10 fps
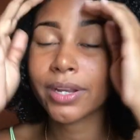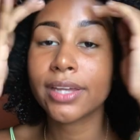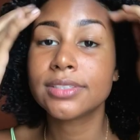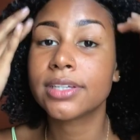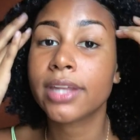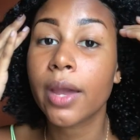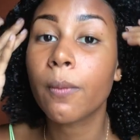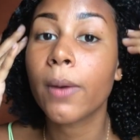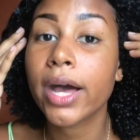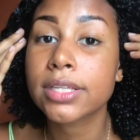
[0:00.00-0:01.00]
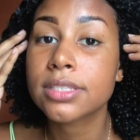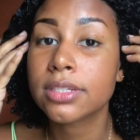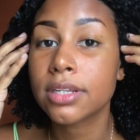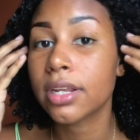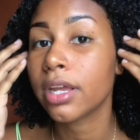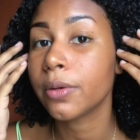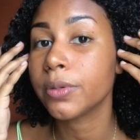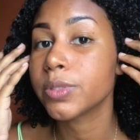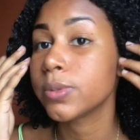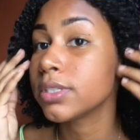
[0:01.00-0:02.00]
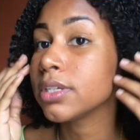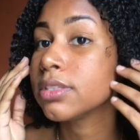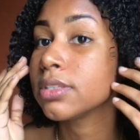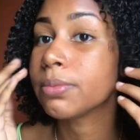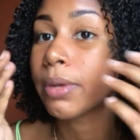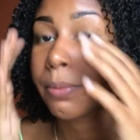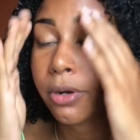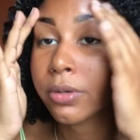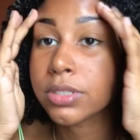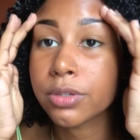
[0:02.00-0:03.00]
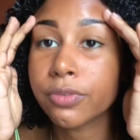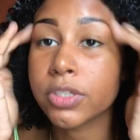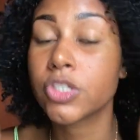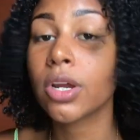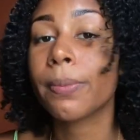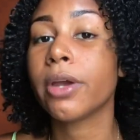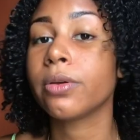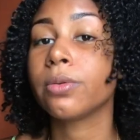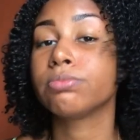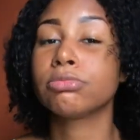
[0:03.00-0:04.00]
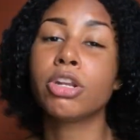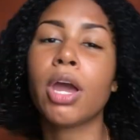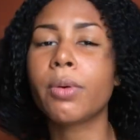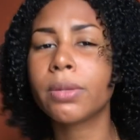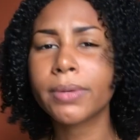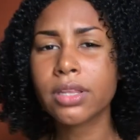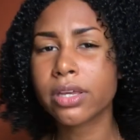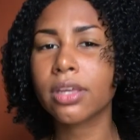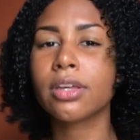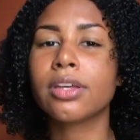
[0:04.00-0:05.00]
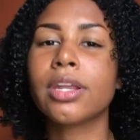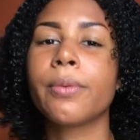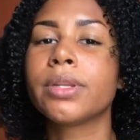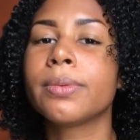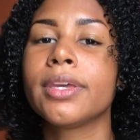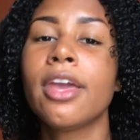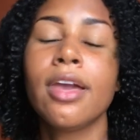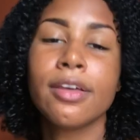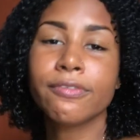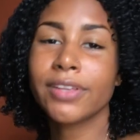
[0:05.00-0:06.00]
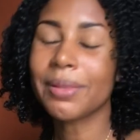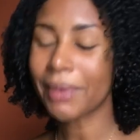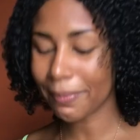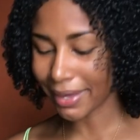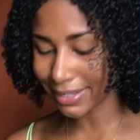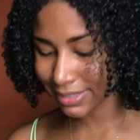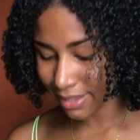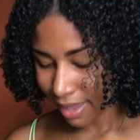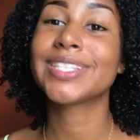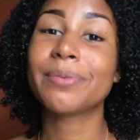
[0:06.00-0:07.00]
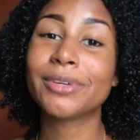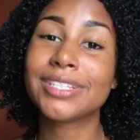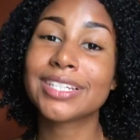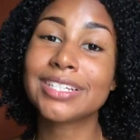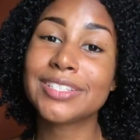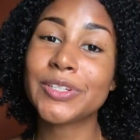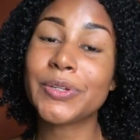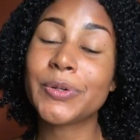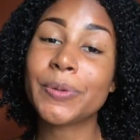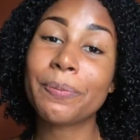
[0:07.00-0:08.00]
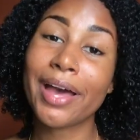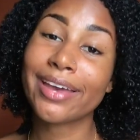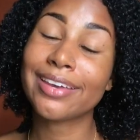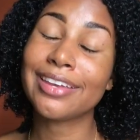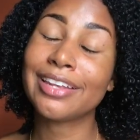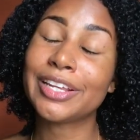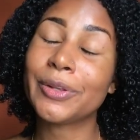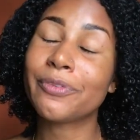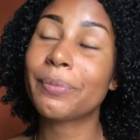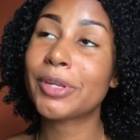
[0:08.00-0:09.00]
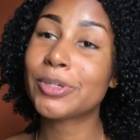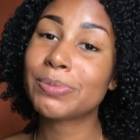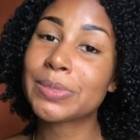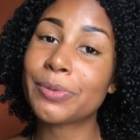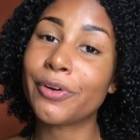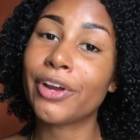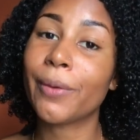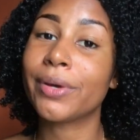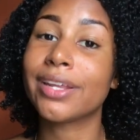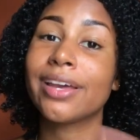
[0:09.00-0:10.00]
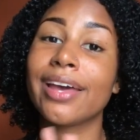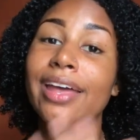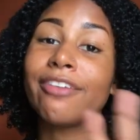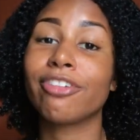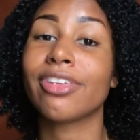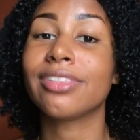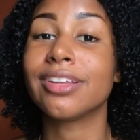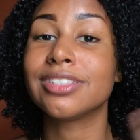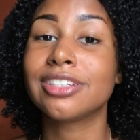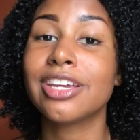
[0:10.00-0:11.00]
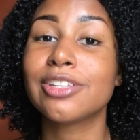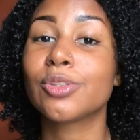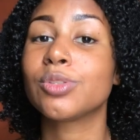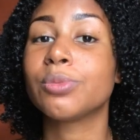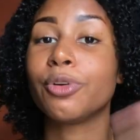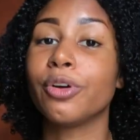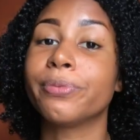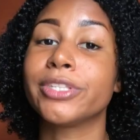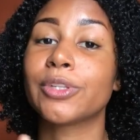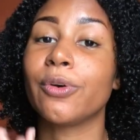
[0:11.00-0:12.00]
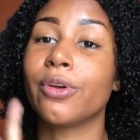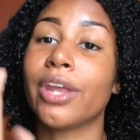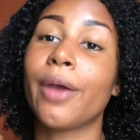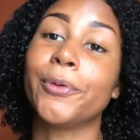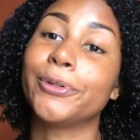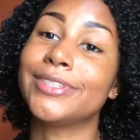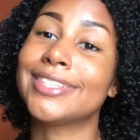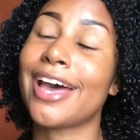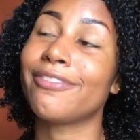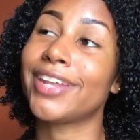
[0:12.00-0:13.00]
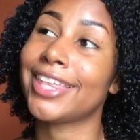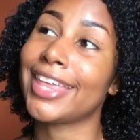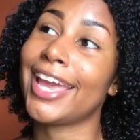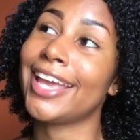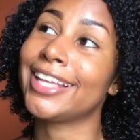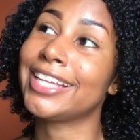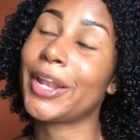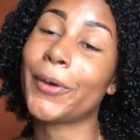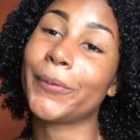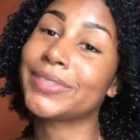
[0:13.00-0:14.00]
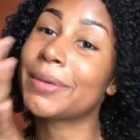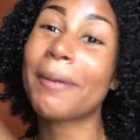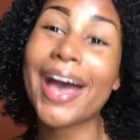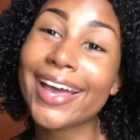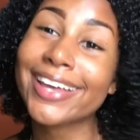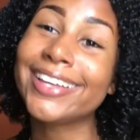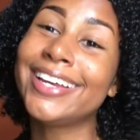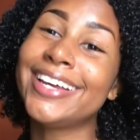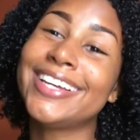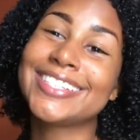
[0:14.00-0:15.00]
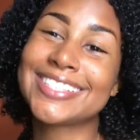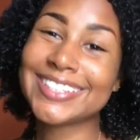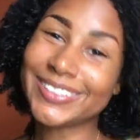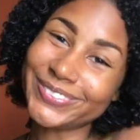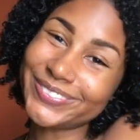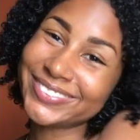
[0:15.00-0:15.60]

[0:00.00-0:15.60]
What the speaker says: what I did, I waxed it and I also tinted my brows, you know, for the trip. I want to be looking good. I want to be feeling my best. So I'm going to continue packing, you know, for my trip tomorrow. I want to get everything done today. So tomorrow, please God, I won't have anything, you know, to pack. So